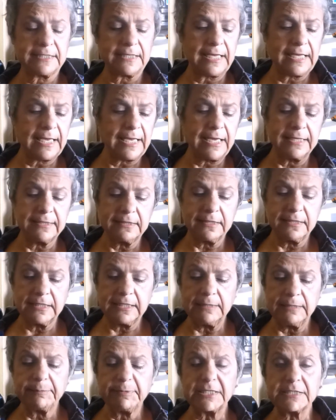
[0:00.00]
and
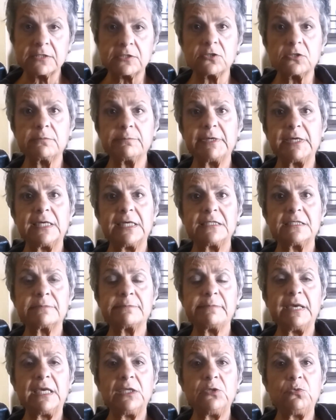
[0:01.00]
the basturma is
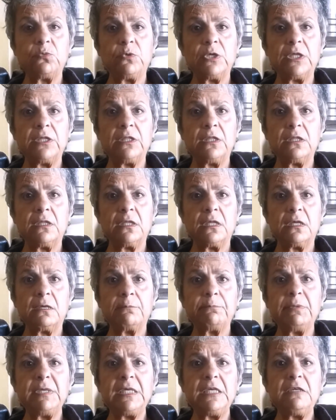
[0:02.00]
made with
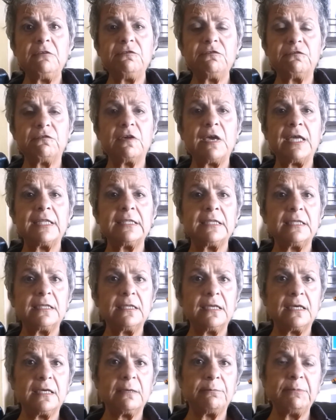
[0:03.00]
beef
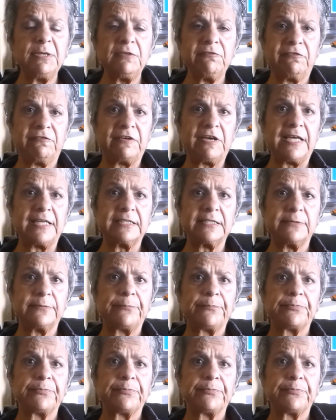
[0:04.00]
and beef fat.